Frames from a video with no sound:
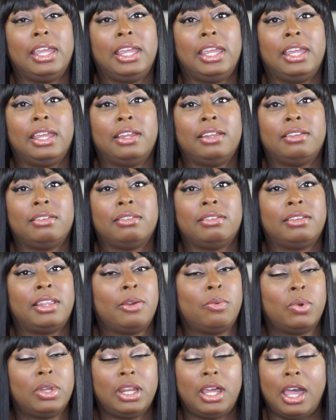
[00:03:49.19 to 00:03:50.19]
And
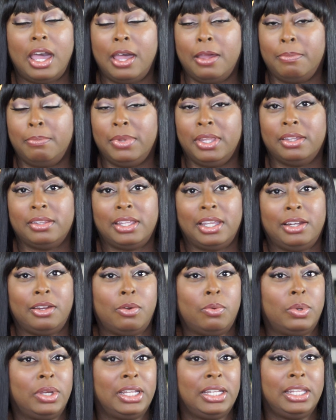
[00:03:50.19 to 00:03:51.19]
they want a hot meal. They
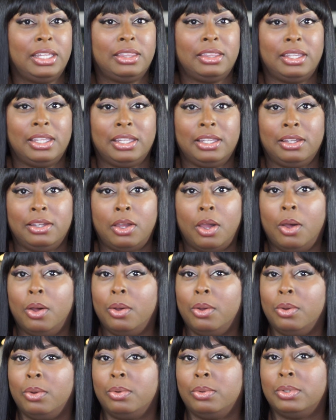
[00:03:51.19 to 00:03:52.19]
don't want anything
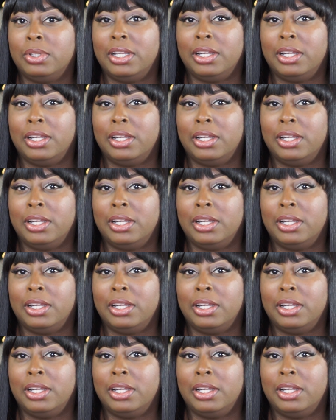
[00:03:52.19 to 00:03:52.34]
cold.